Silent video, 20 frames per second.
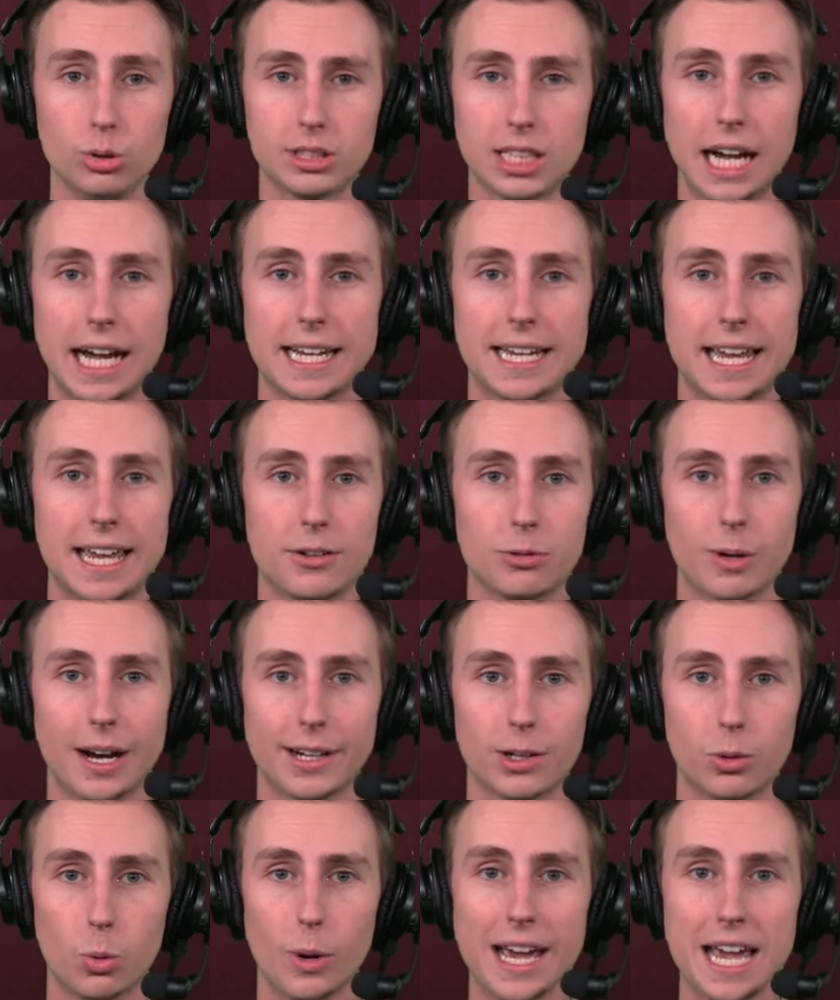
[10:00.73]
tight end
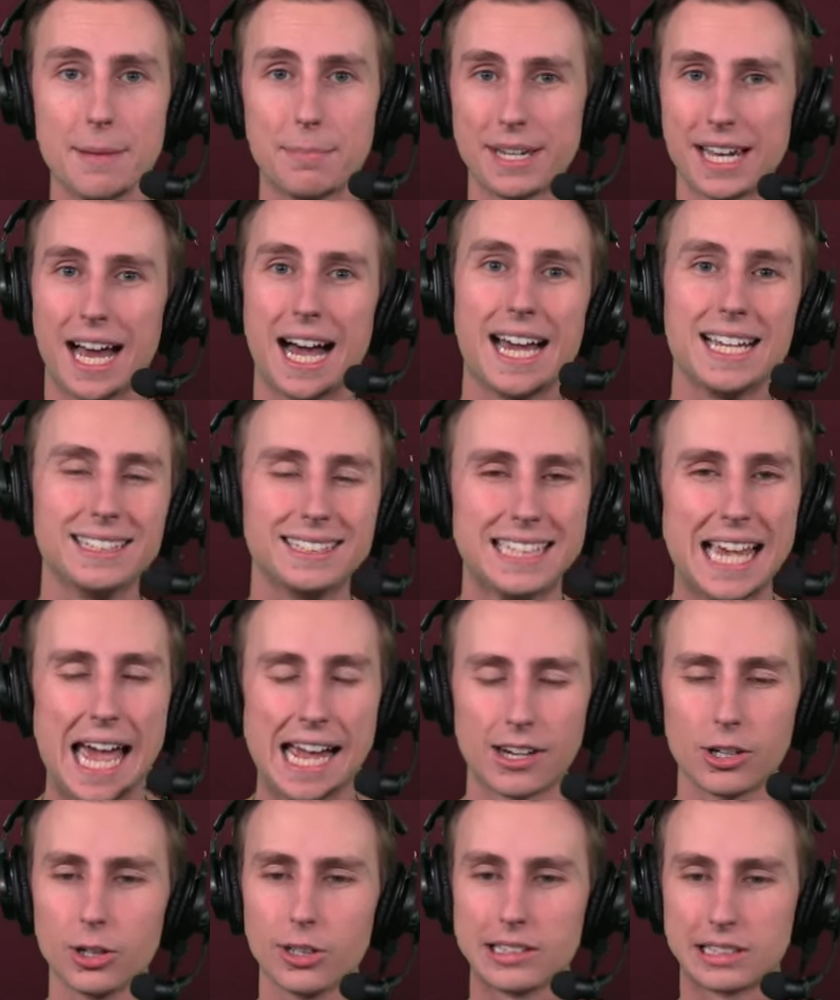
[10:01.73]
right away behind
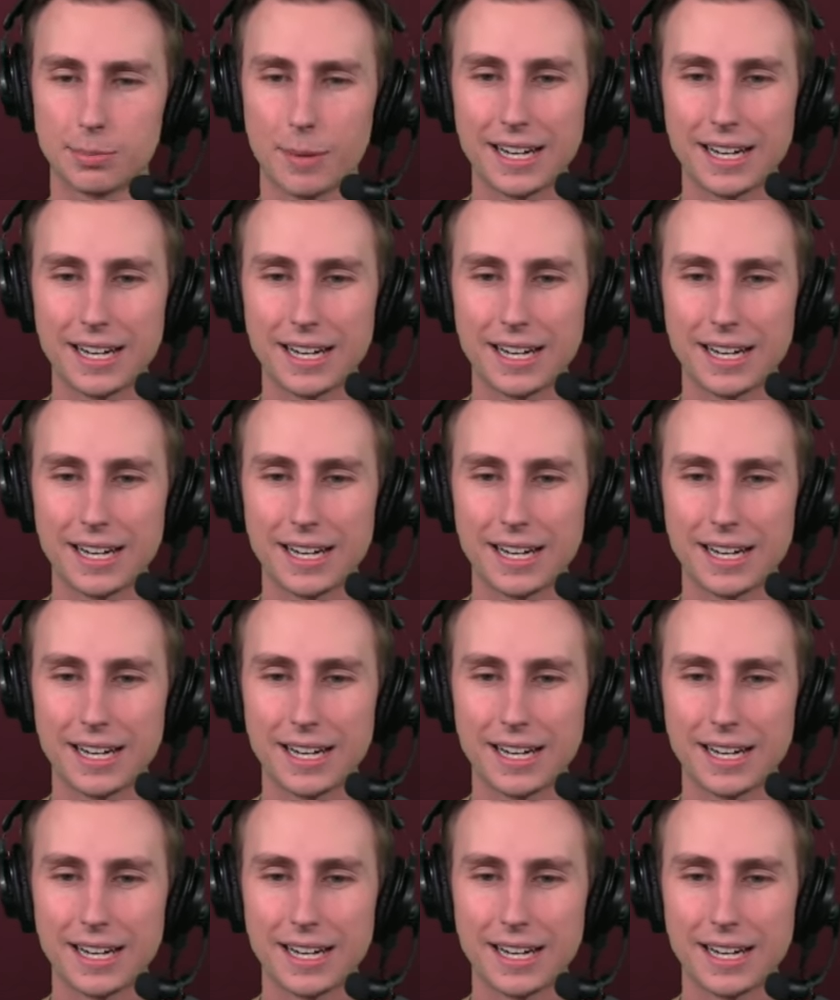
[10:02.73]
Zach Ertz.